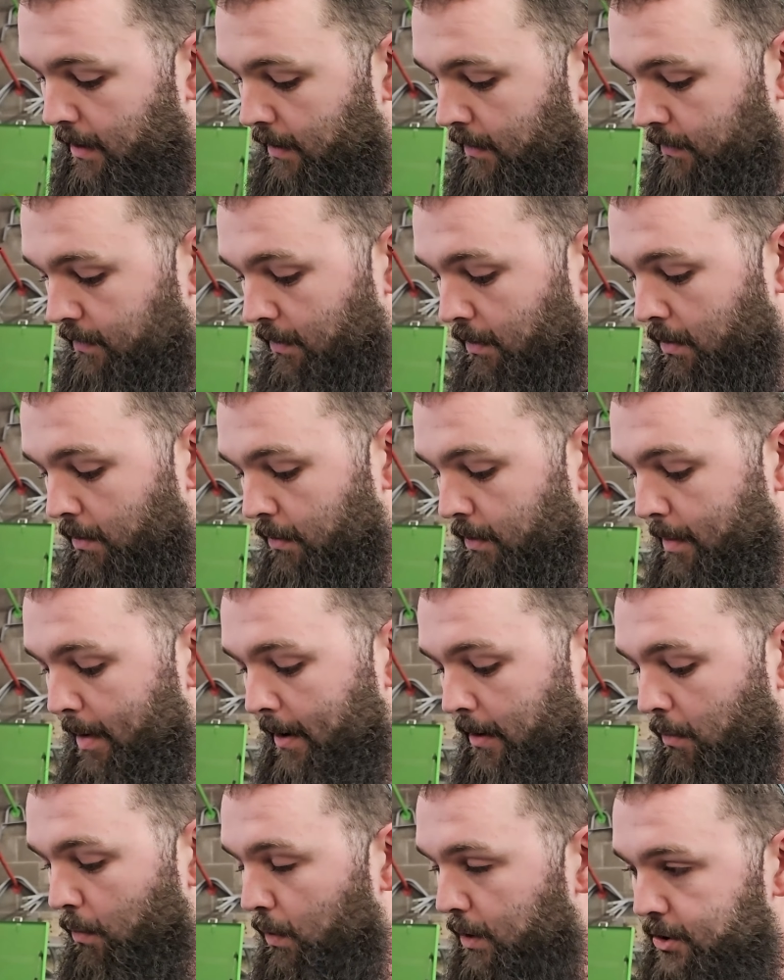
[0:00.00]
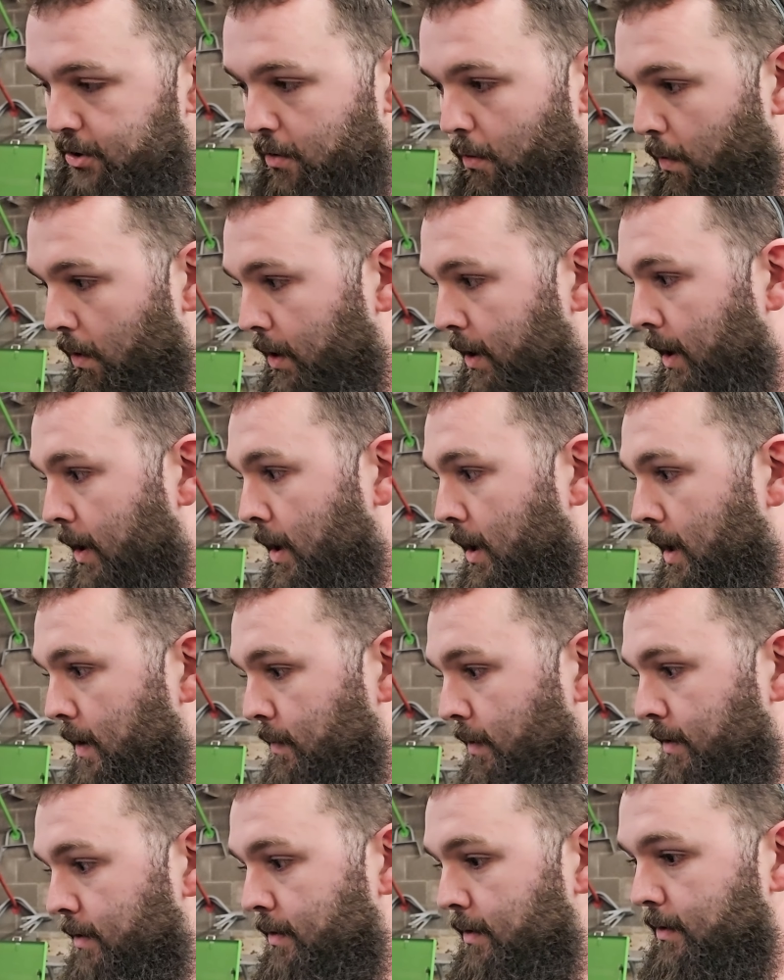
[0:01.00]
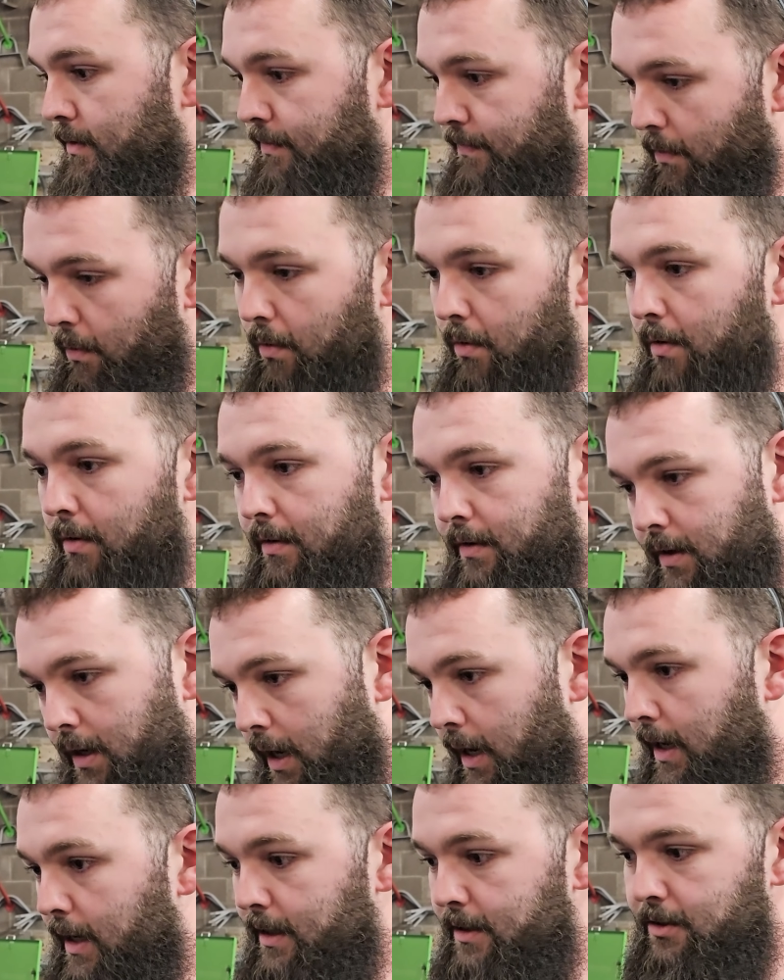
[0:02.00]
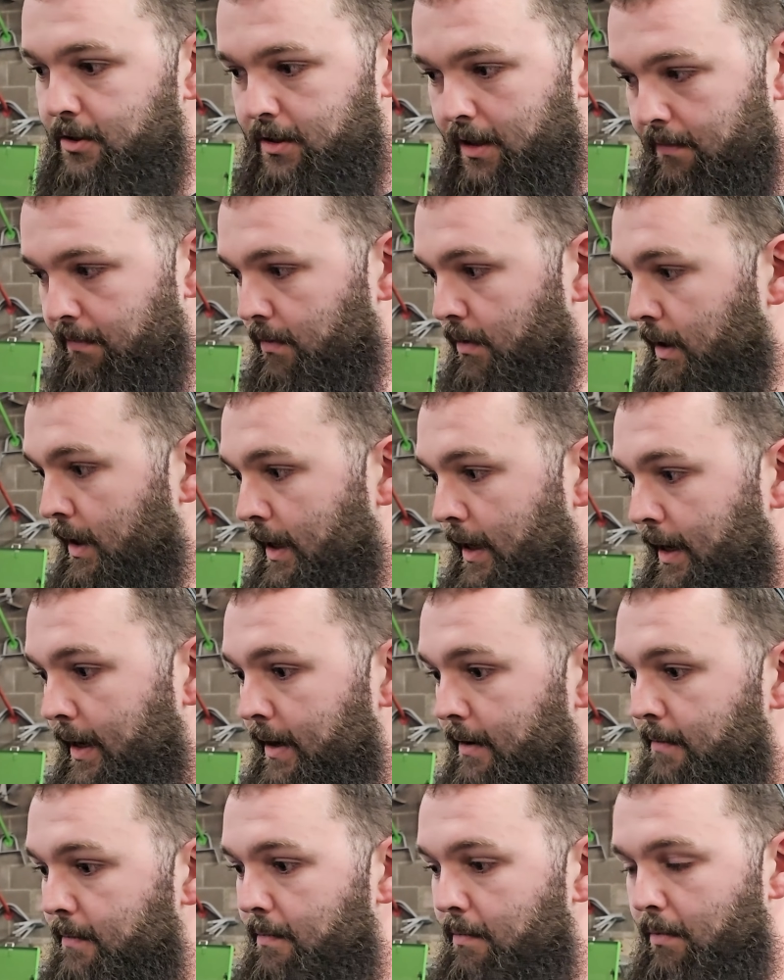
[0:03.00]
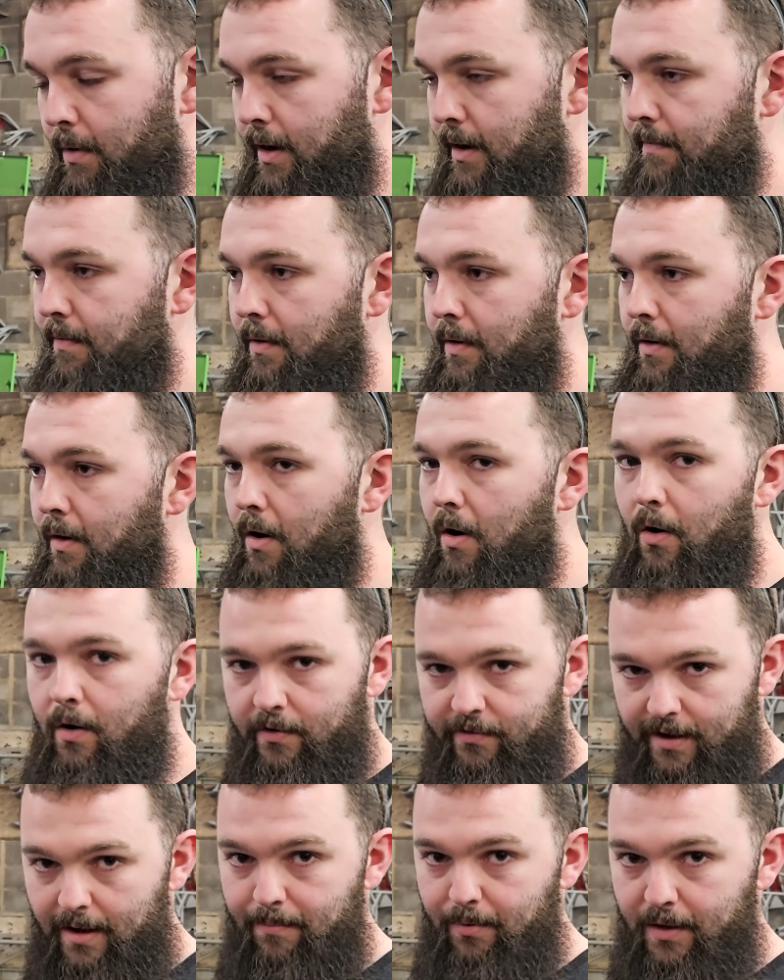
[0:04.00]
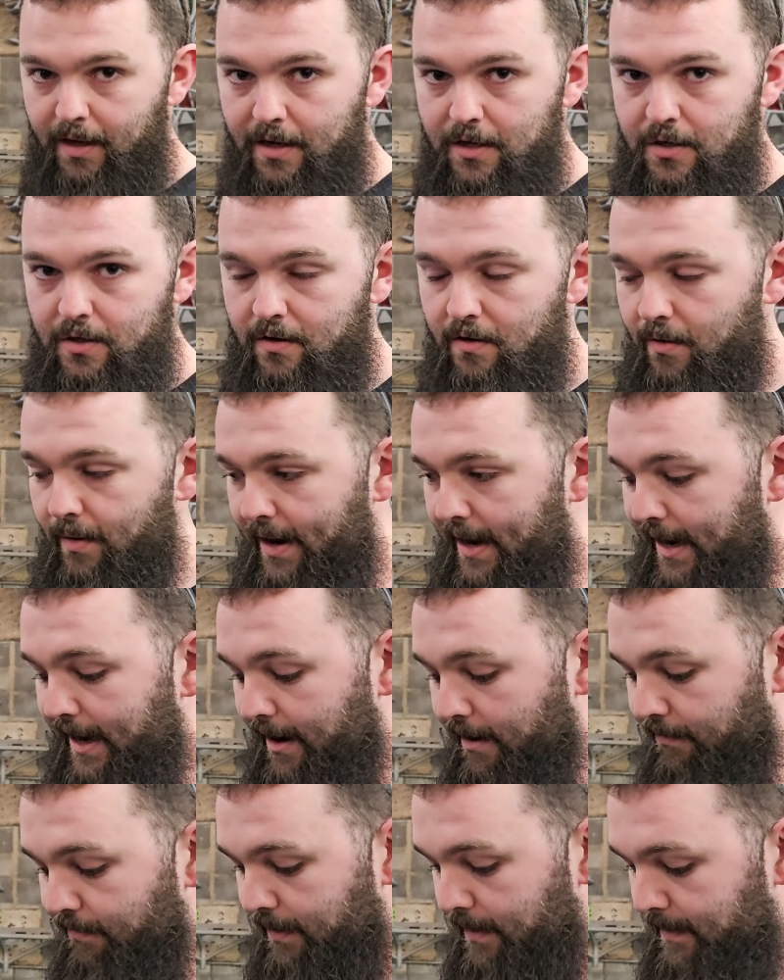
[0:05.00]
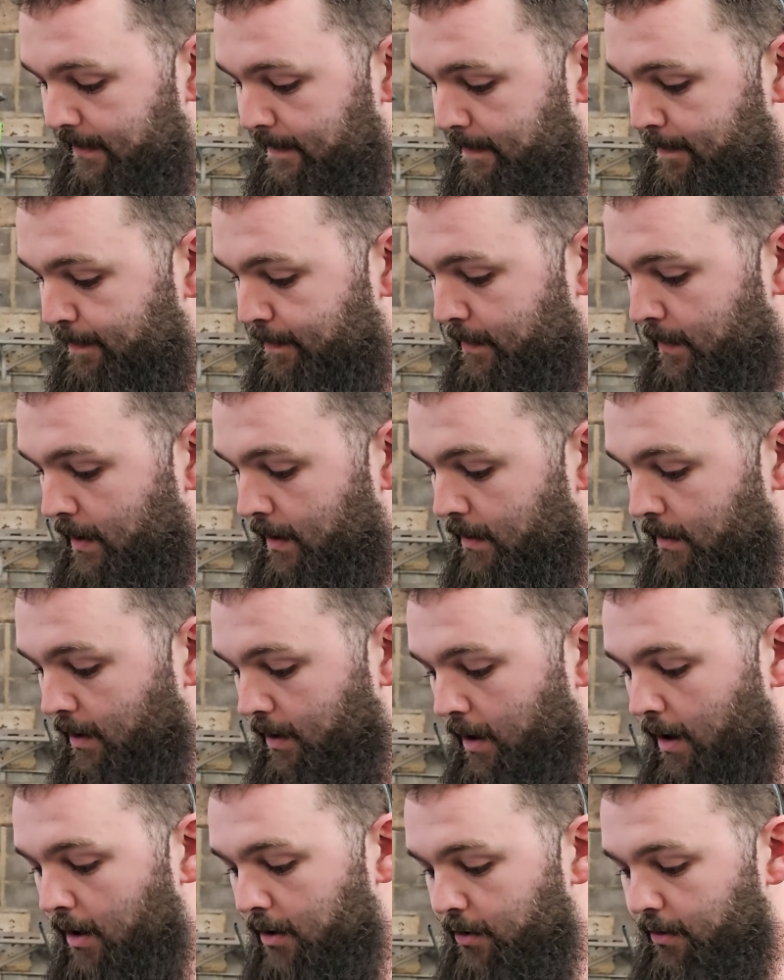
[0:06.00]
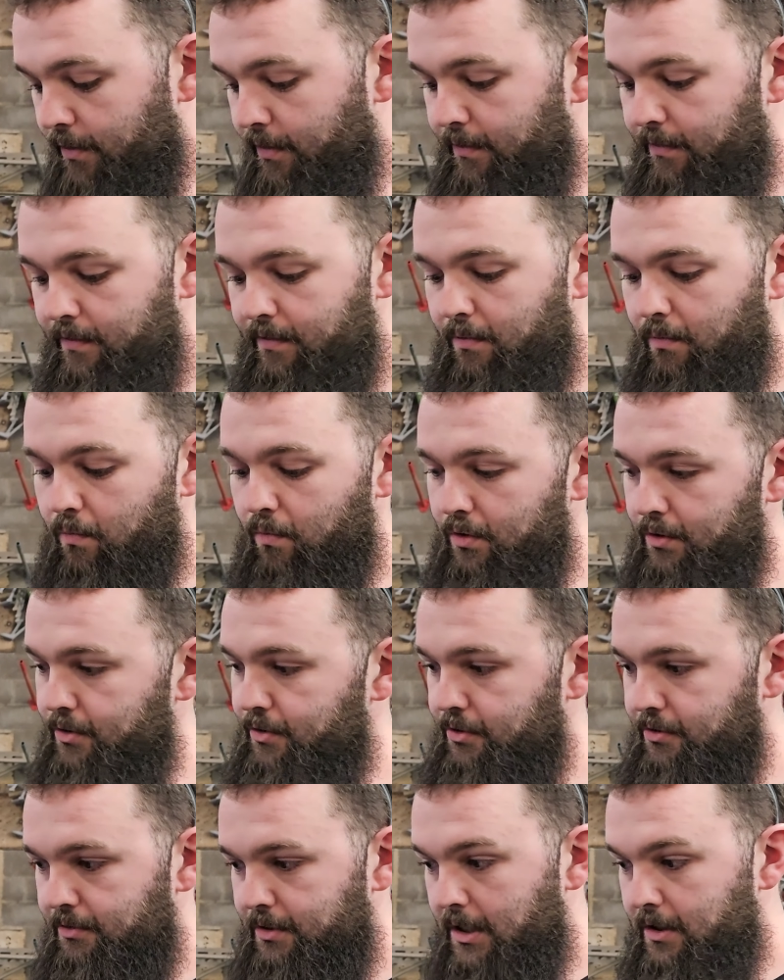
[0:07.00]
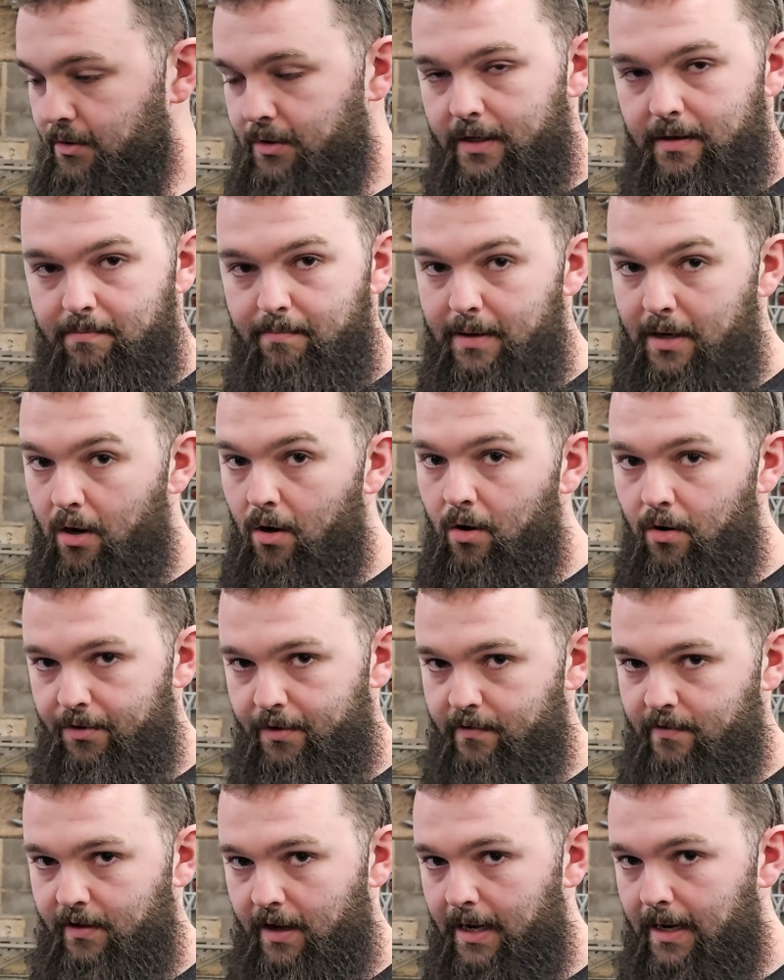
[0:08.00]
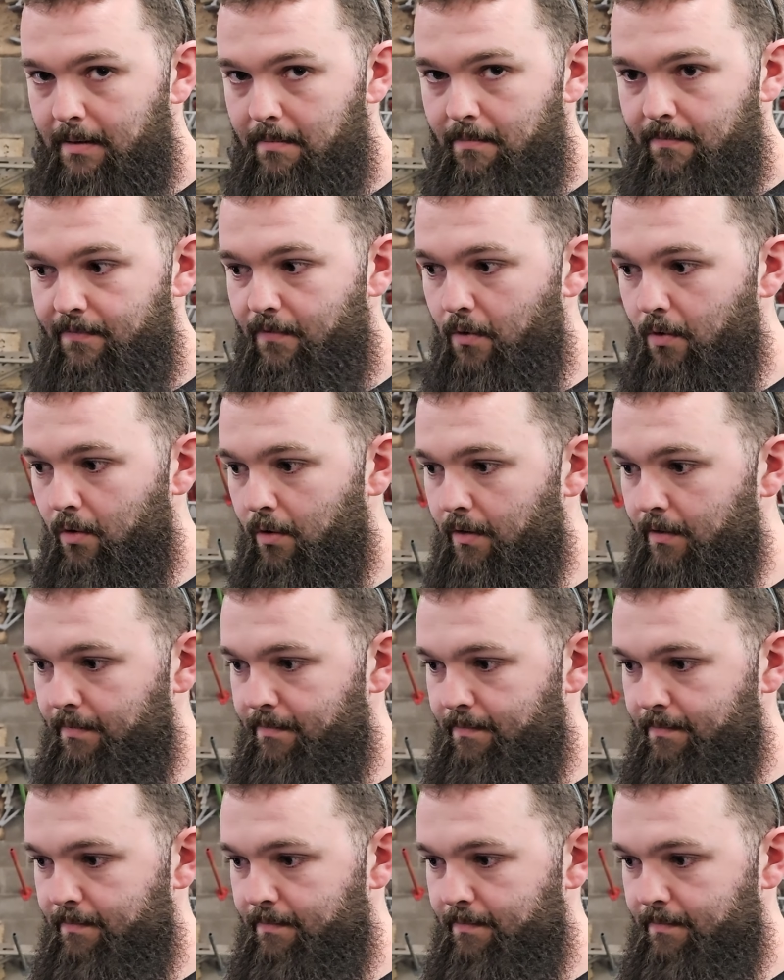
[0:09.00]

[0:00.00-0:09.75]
So no matter what you're working on, whether it's Ford, Dodge, Chevrolet, whatever harness application you have, the colors will generally be all the same for